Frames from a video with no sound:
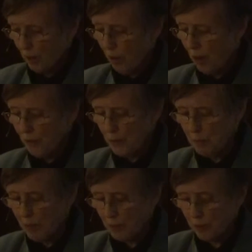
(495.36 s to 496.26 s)
are often
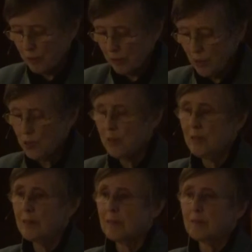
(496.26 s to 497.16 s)
about
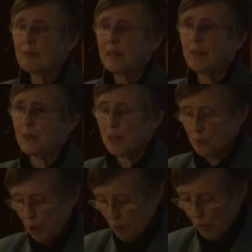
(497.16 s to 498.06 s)
decisions, even
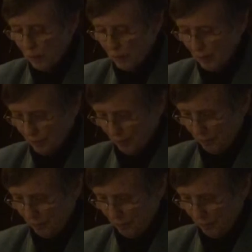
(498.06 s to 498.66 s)
small ones.